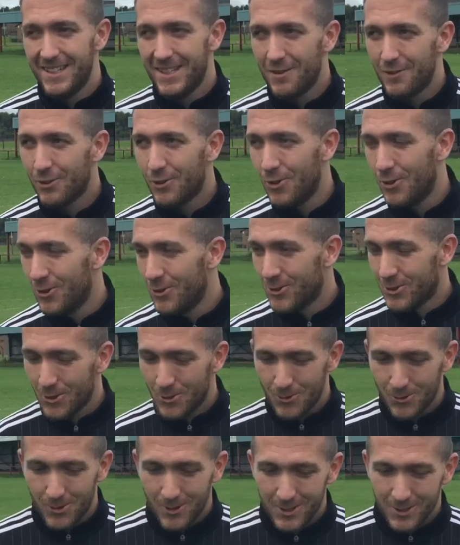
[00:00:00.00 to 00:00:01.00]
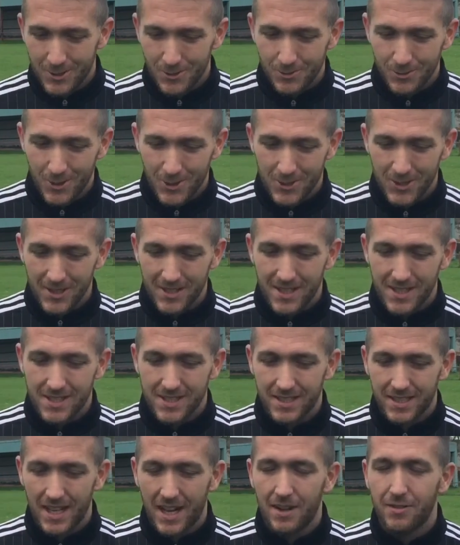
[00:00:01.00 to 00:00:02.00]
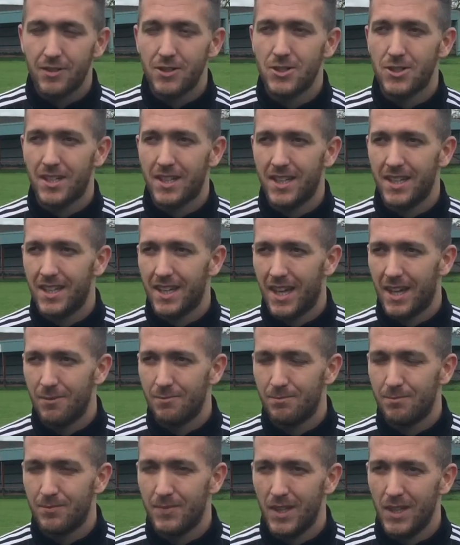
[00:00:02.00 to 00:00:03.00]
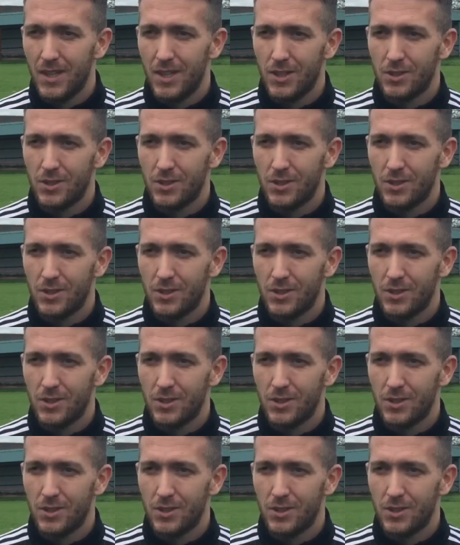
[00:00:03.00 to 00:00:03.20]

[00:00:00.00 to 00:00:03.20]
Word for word: Never got on, still still nursing this calf injury, um,